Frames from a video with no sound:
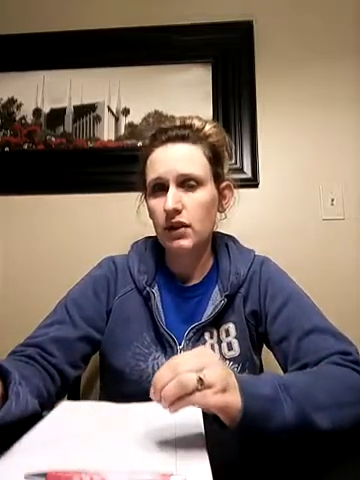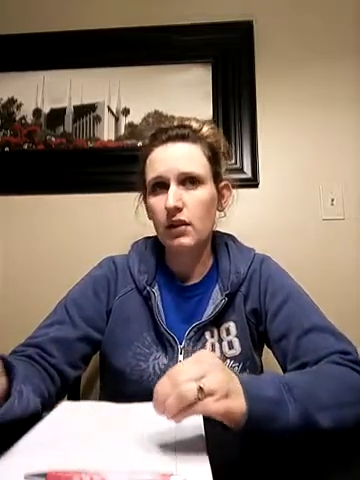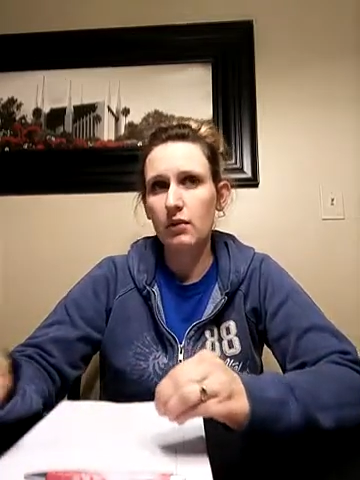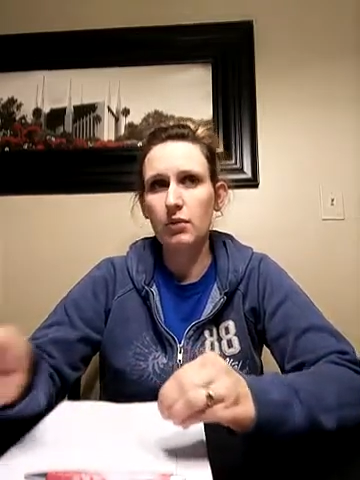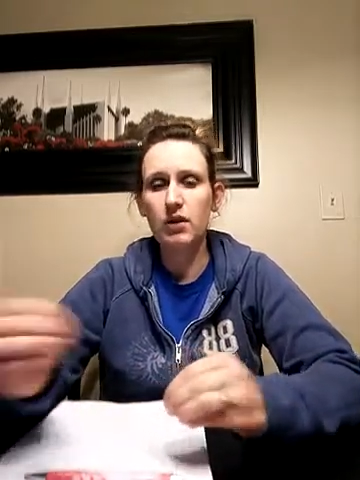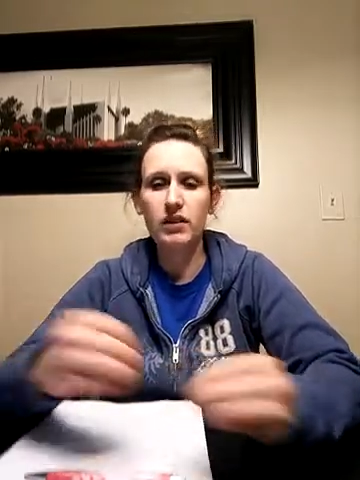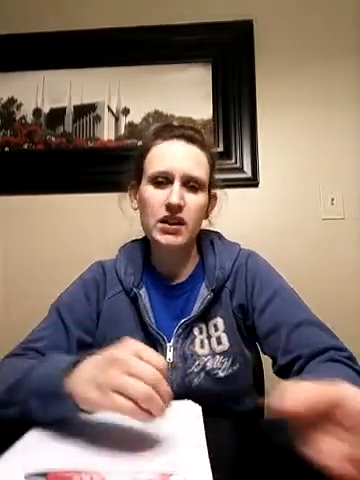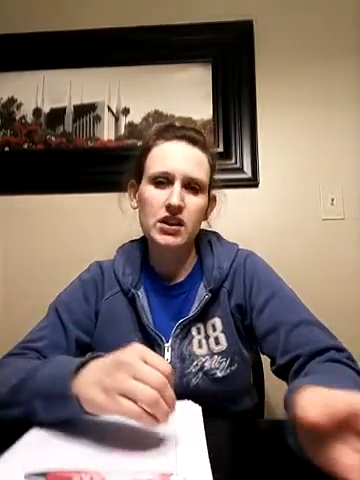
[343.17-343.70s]

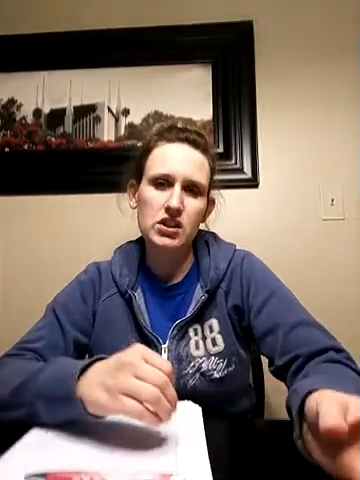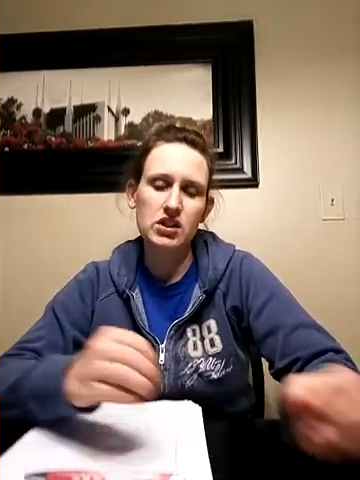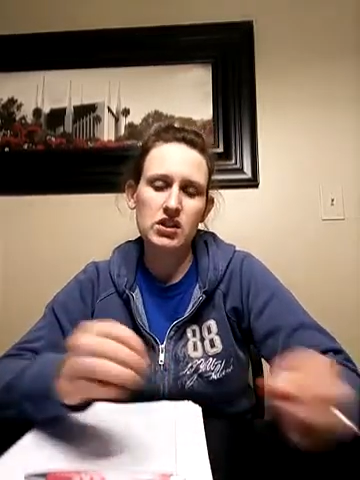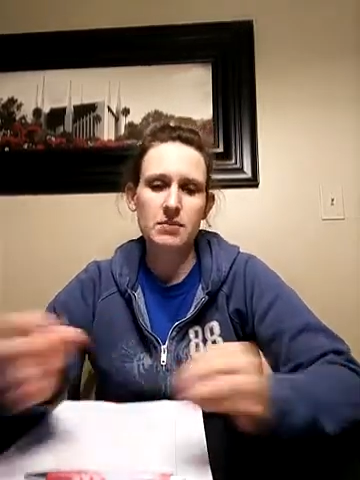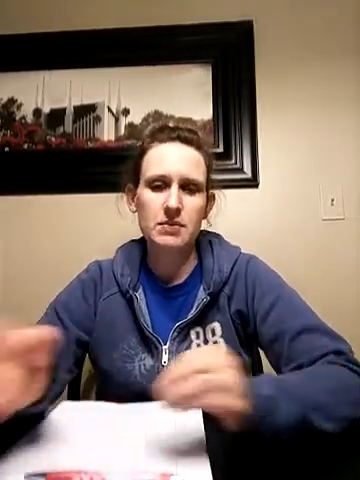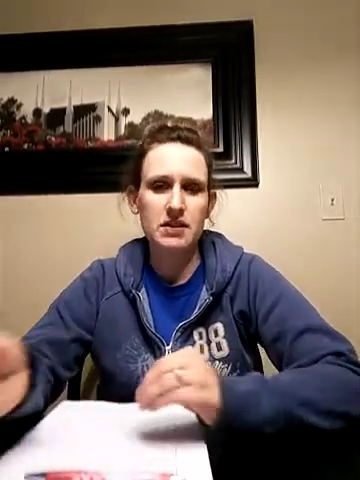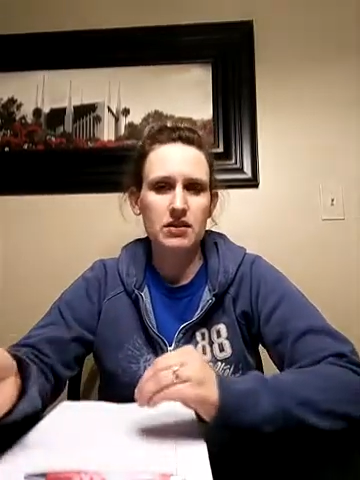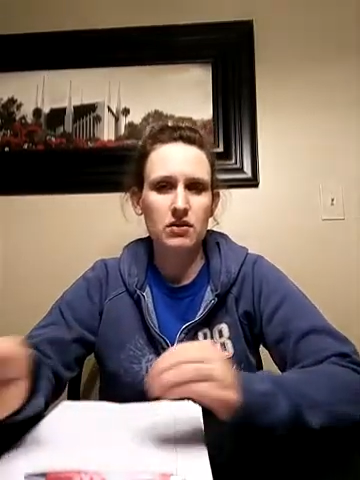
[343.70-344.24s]

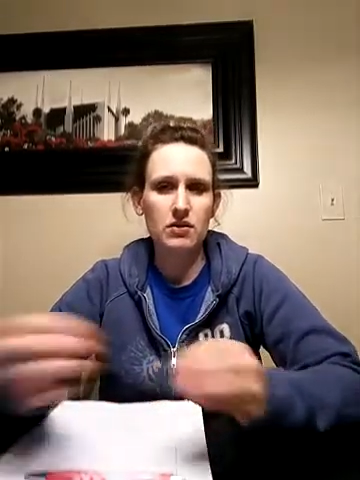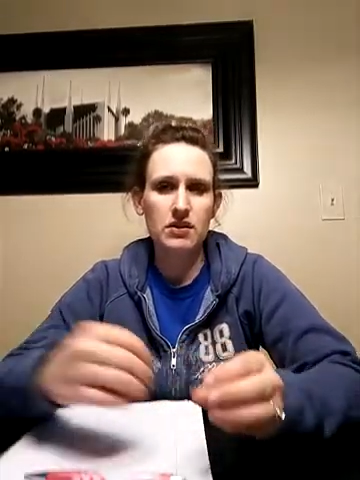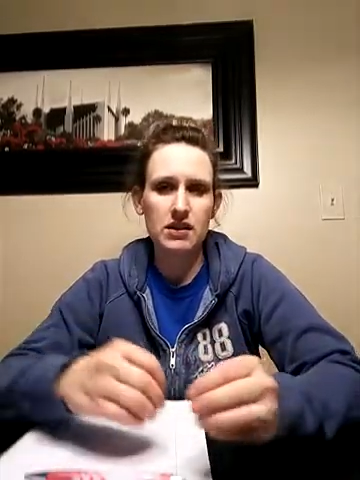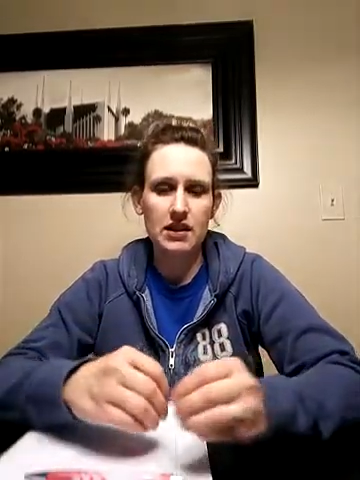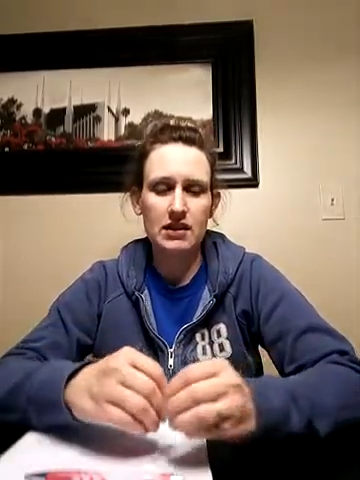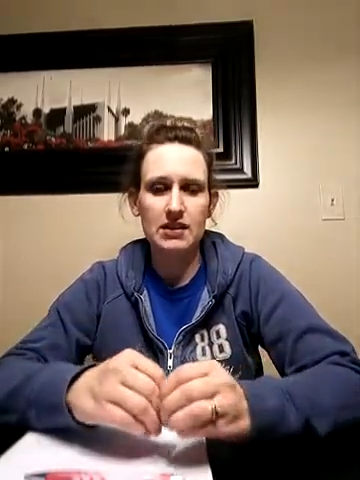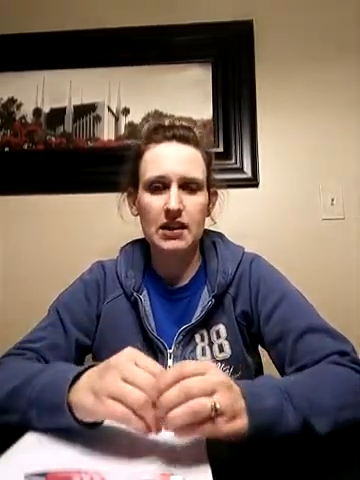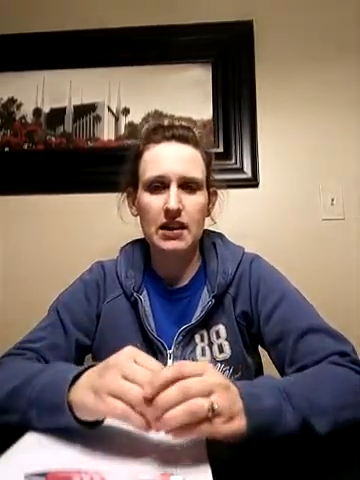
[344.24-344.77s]
relationships and those
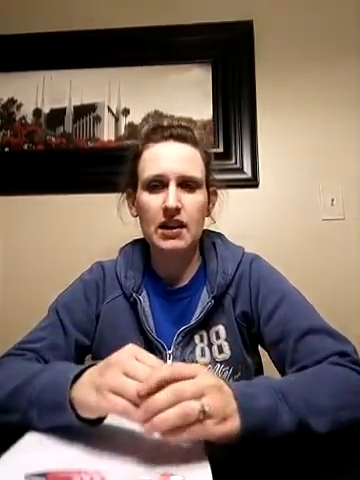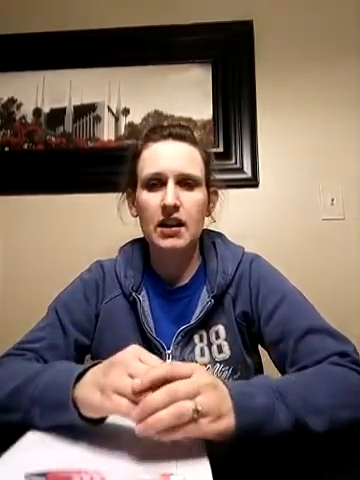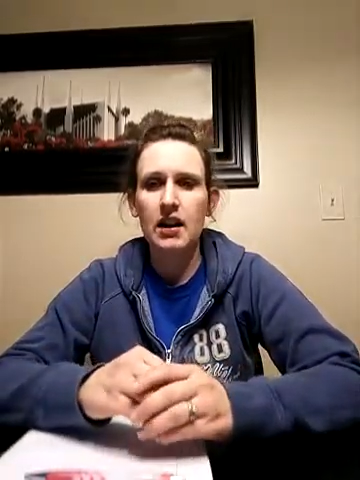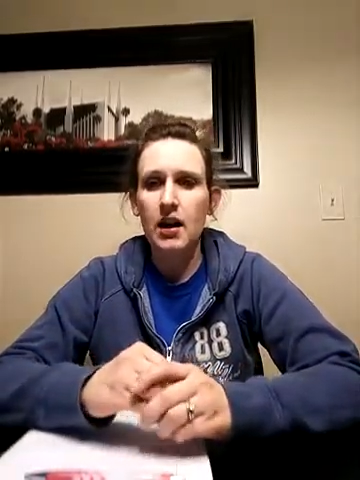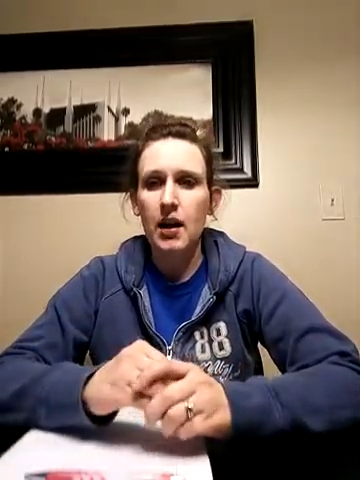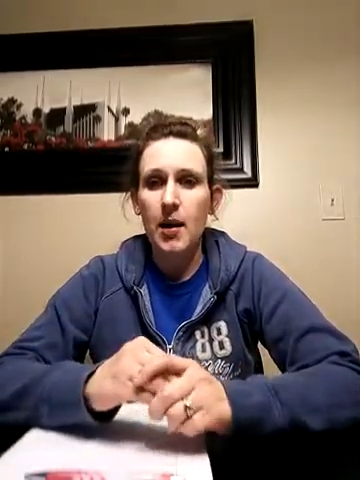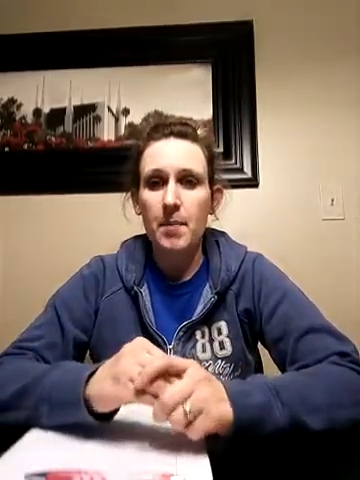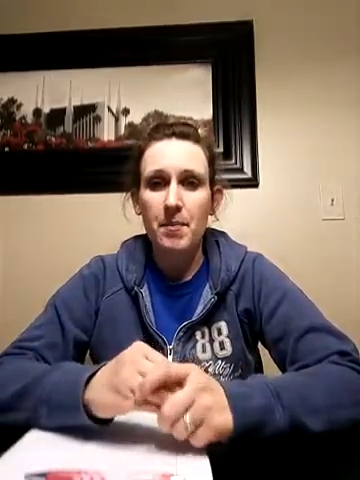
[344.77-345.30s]
things that
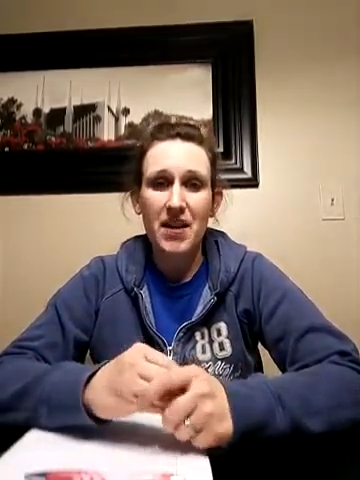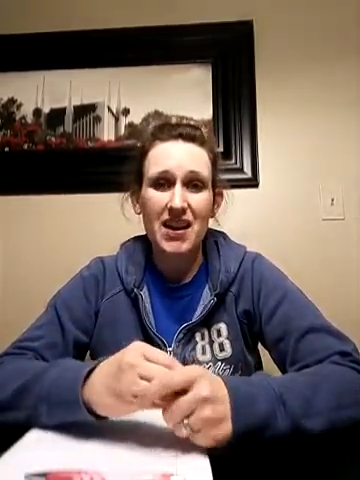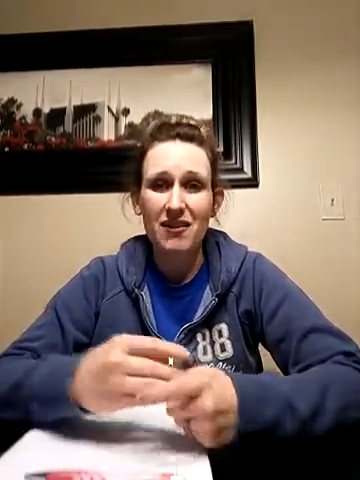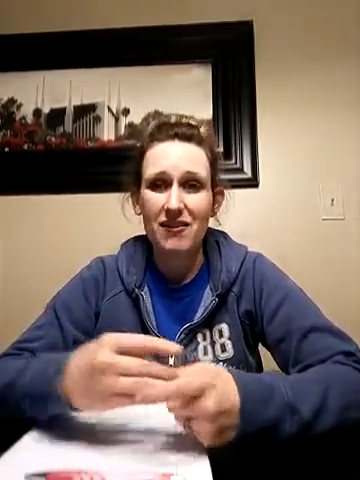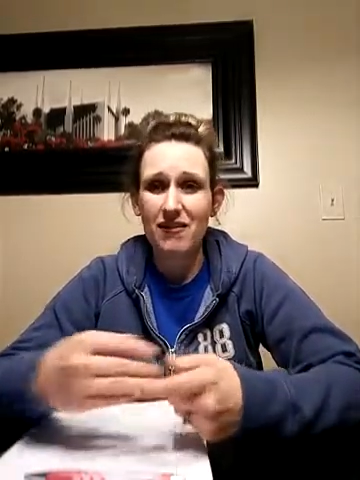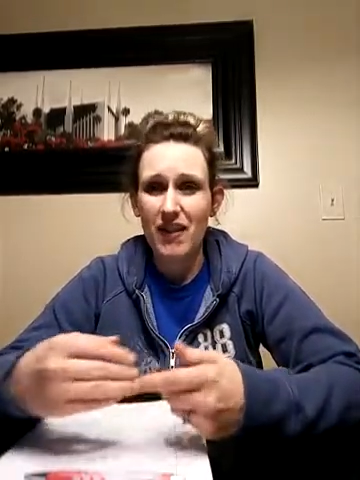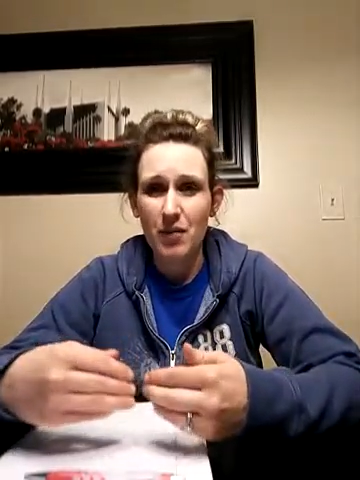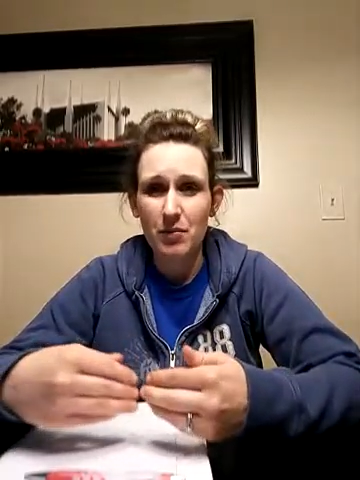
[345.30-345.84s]
make a
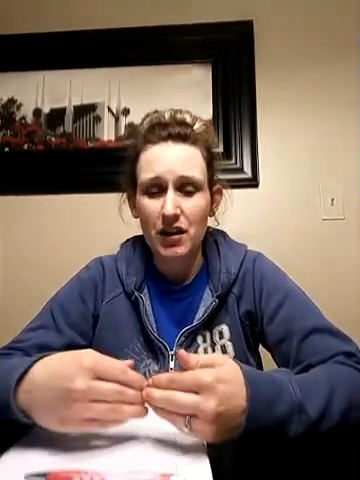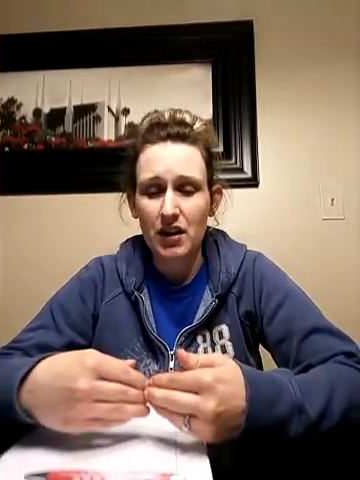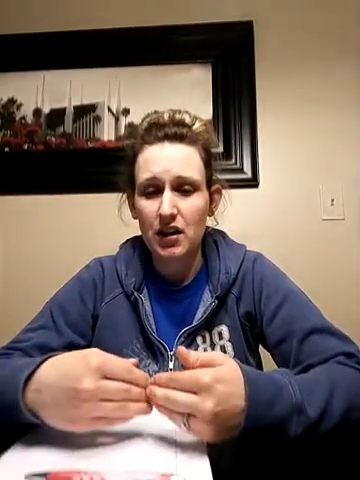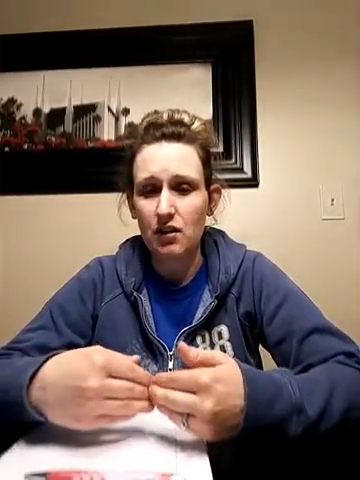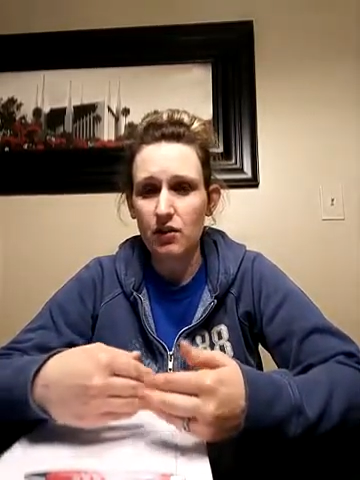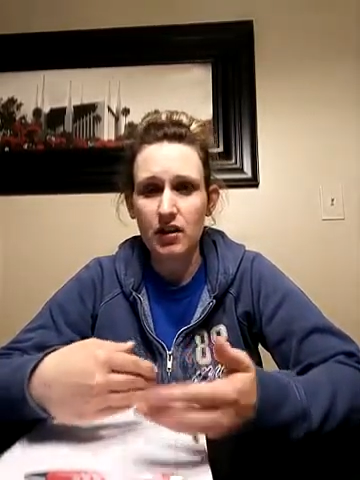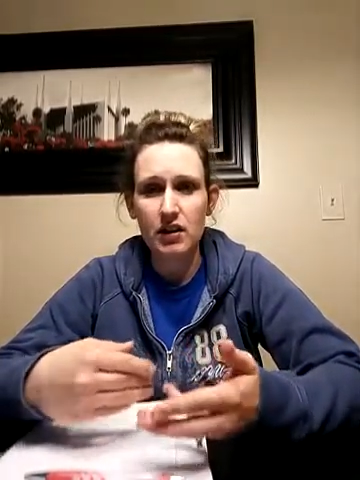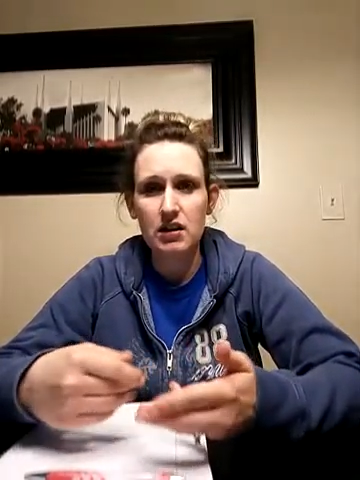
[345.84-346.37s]
family
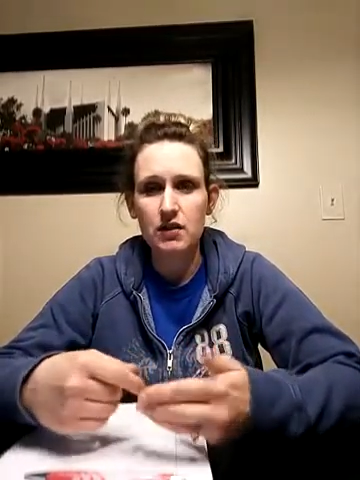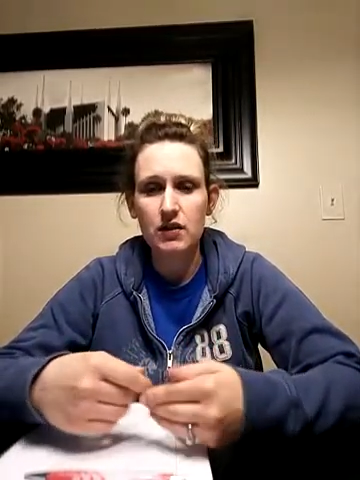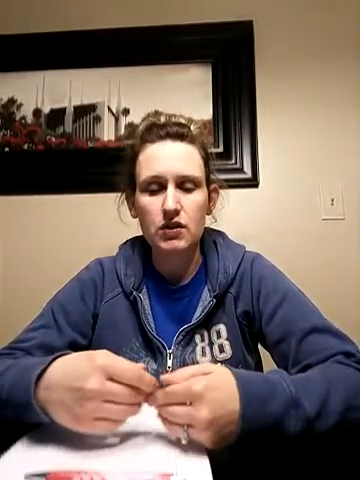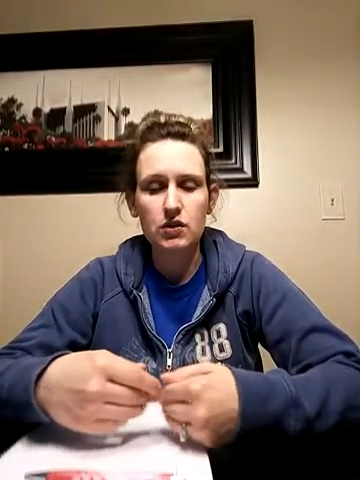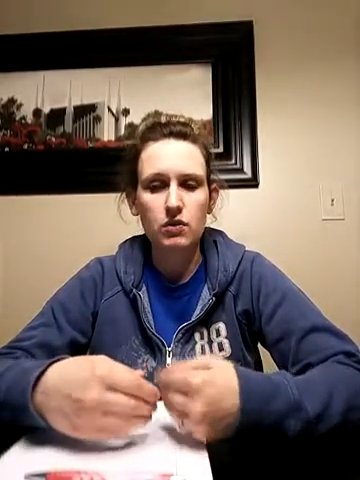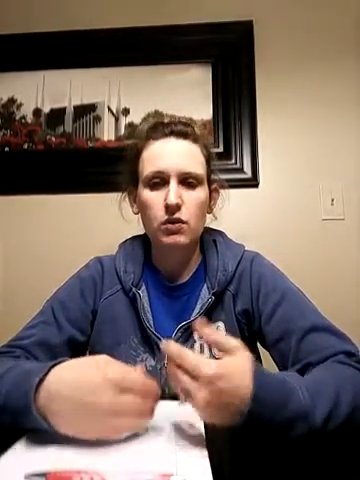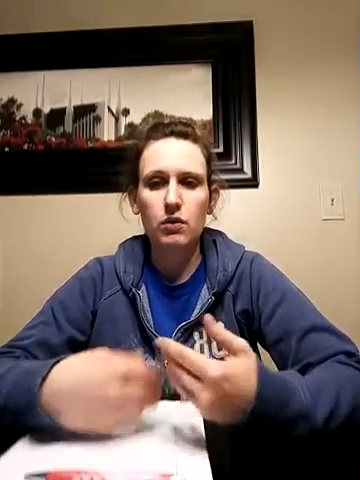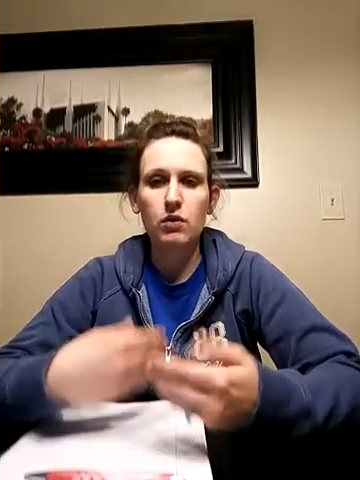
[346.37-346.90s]
or an
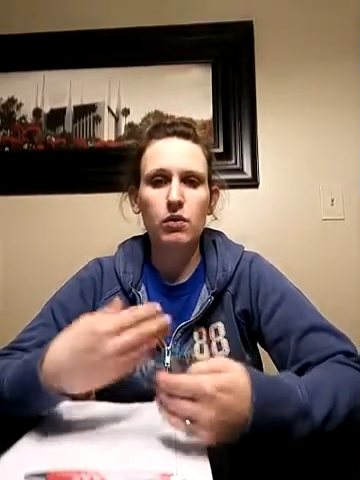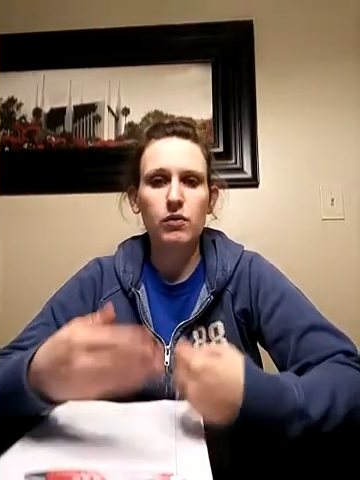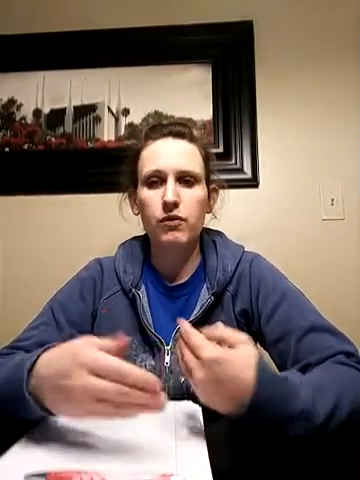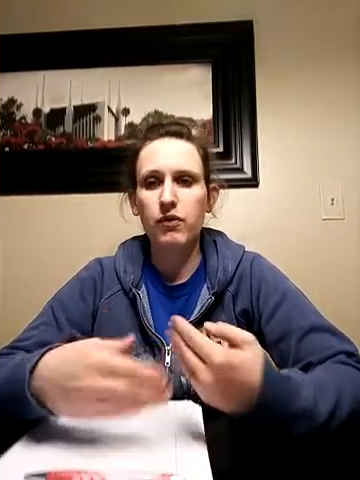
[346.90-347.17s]
individual